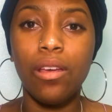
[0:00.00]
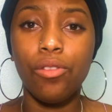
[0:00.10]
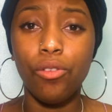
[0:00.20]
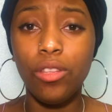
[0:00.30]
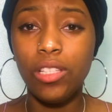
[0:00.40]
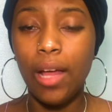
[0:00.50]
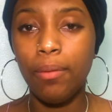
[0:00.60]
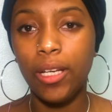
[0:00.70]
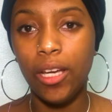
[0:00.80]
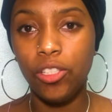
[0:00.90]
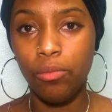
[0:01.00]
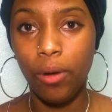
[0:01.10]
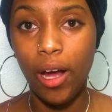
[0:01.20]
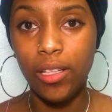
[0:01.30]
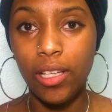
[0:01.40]
through this application
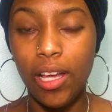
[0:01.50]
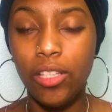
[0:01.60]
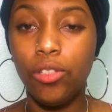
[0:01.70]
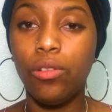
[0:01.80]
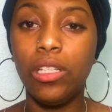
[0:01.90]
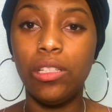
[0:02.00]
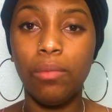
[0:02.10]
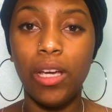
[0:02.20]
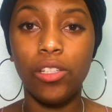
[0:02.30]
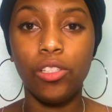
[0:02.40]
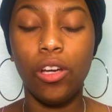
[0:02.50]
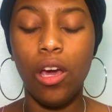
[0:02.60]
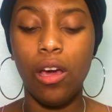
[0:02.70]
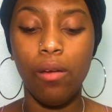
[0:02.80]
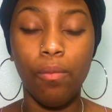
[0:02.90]
process, you need to make
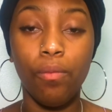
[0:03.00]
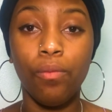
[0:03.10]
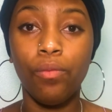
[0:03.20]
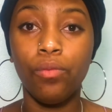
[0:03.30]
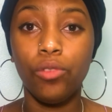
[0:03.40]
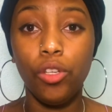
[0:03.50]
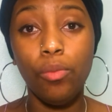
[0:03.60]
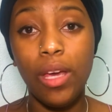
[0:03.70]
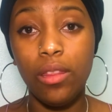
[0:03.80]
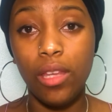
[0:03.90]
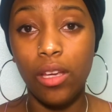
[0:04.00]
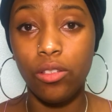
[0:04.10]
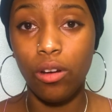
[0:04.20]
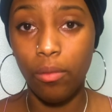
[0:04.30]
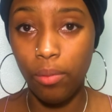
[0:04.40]
sure two main things
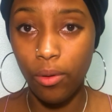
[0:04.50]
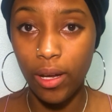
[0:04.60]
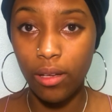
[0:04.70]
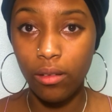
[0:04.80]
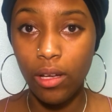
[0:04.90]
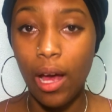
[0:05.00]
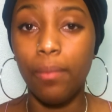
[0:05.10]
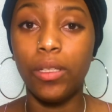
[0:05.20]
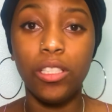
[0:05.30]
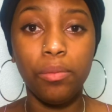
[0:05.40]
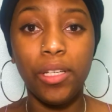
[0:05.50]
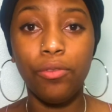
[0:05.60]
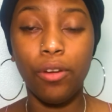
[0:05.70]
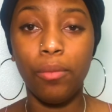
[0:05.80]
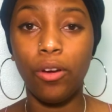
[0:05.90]
are on point. I'm gonna speak
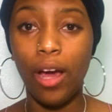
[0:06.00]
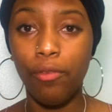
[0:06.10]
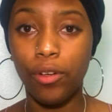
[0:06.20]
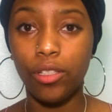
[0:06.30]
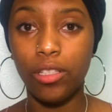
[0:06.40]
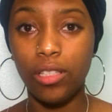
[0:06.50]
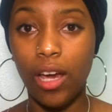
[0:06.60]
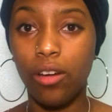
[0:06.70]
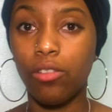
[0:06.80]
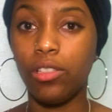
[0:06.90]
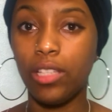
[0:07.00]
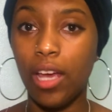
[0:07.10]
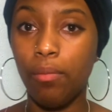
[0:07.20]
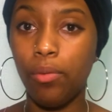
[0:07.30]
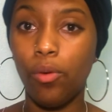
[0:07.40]
from a graphic designer
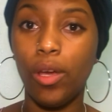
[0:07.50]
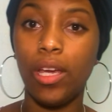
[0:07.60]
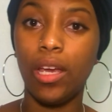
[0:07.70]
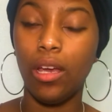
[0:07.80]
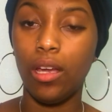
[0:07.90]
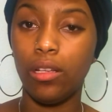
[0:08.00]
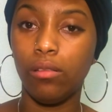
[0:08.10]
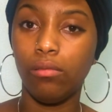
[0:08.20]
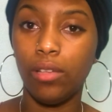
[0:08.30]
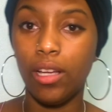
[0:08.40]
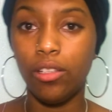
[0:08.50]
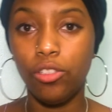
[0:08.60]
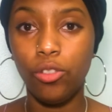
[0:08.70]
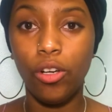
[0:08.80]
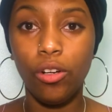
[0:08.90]
standpoint and
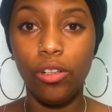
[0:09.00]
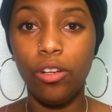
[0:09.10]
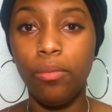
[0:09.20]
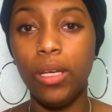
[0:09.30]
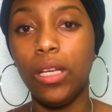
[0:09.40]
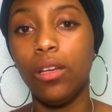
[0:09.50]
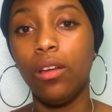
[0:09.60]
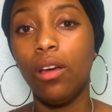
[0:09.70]
Illustrator a little bit.